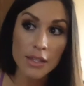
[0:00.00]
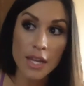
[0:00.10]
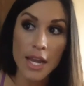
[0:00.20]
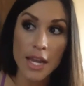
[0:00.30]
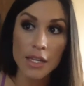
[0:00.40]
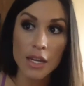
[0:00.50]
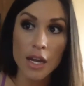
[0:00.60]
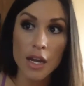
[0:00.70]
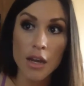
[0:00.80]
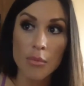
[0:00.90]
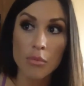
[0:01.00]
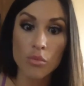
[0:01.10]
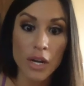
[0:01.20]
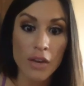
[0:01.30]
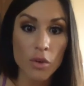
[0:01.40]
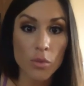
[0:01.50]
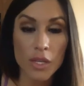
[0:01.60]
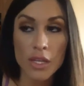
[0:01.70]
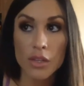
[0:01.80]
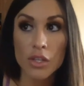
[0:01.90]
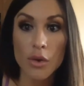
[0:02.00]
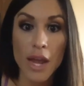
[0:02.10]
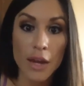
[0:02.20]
Like um, whenever we, you know,